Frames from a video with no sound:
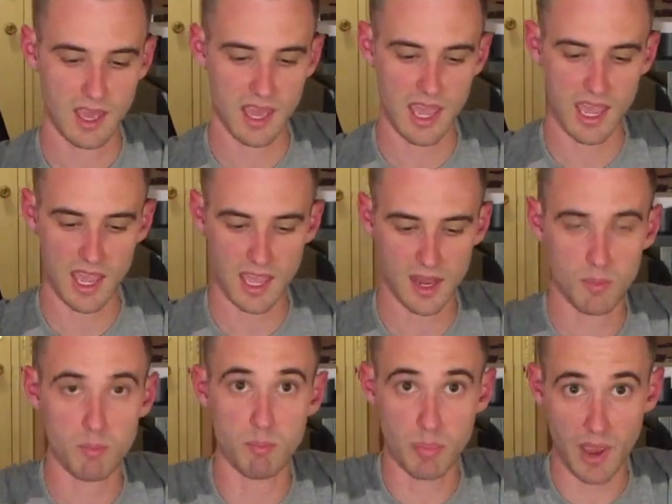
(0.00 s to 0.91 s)

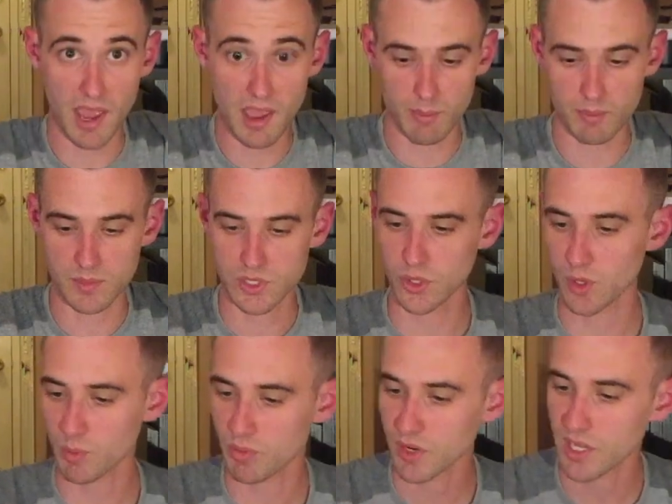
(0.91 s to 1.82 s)
And bam, so
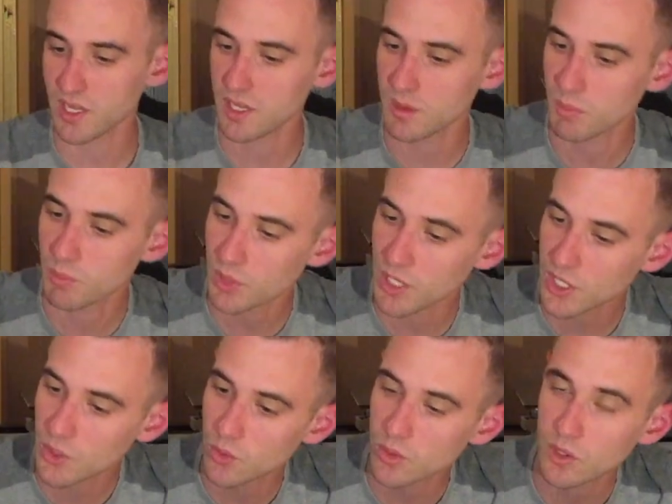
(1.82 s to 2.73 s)
they're pretty
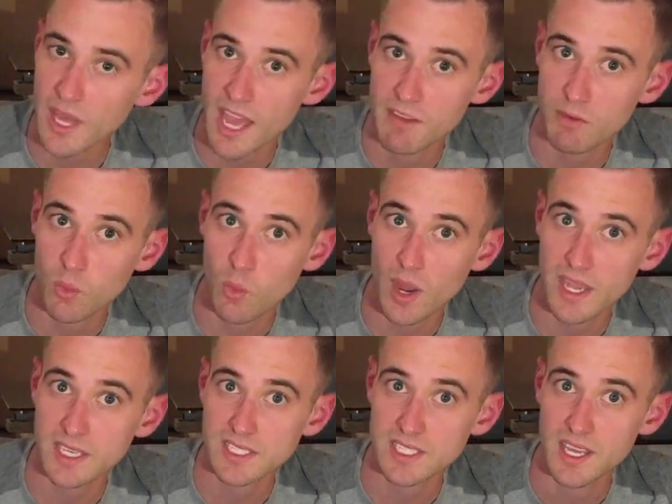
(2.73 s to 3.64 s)
cool. I have a
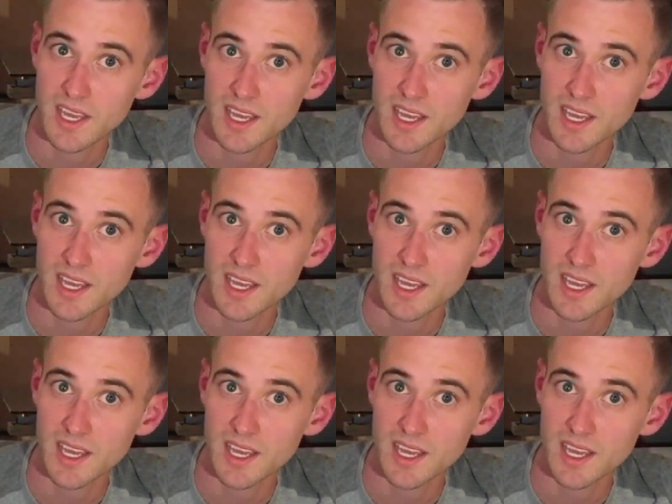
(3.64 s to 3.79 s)
white